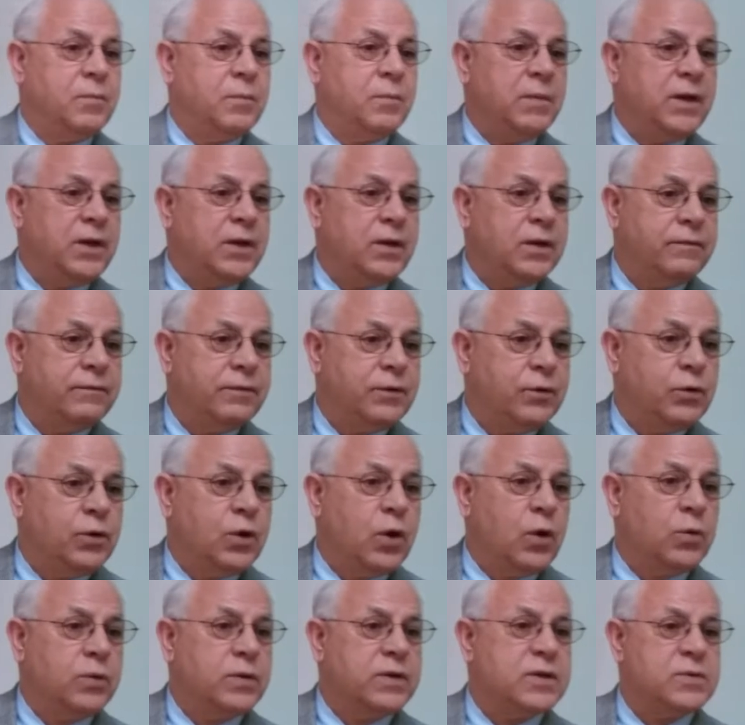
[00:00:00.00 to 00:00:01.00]
Many of you
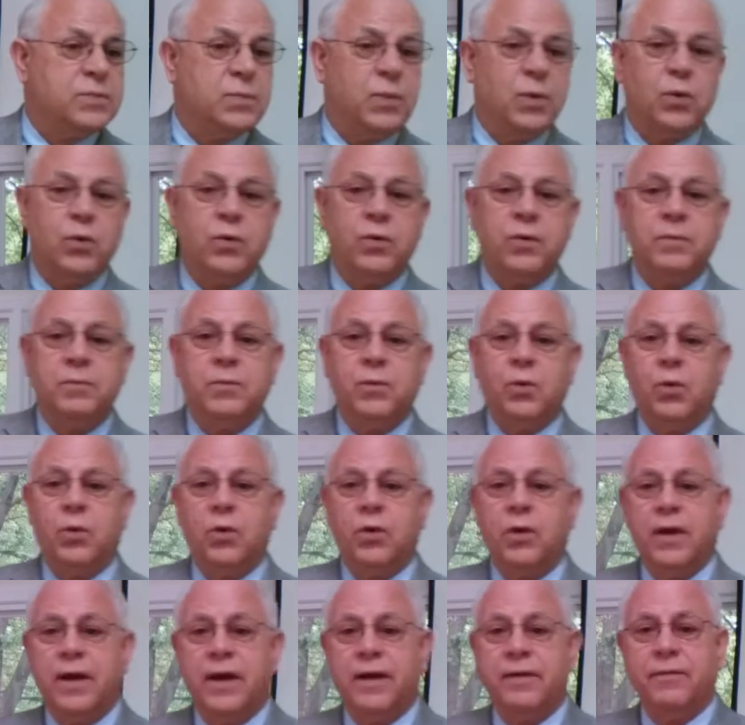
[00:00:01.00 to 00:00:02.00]
know this poem
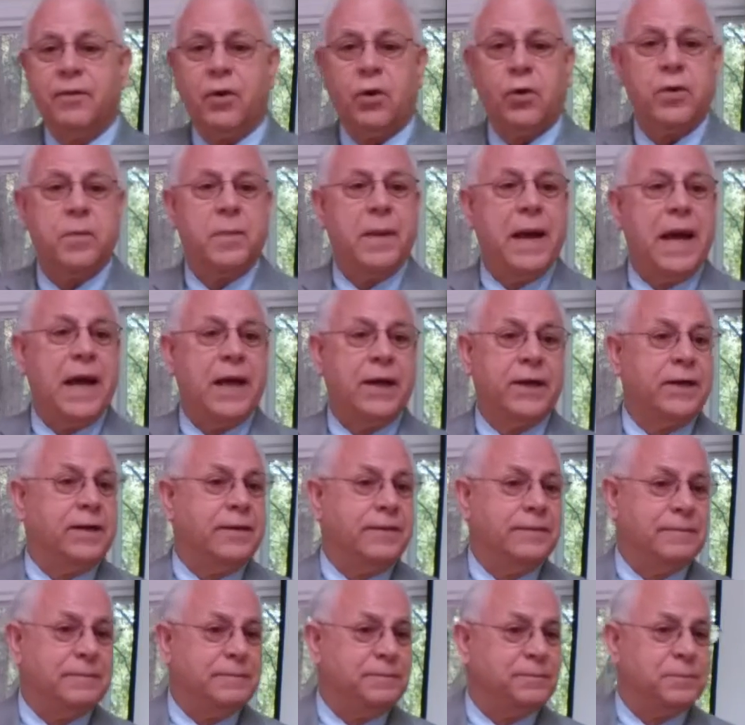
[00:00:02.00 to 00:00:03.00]
or have heard about
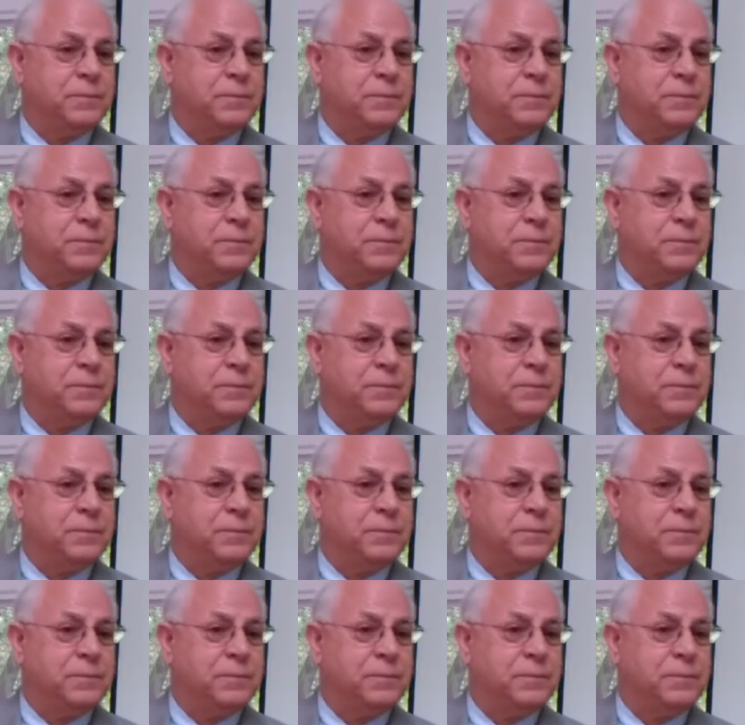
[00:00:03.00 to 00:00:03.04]
it,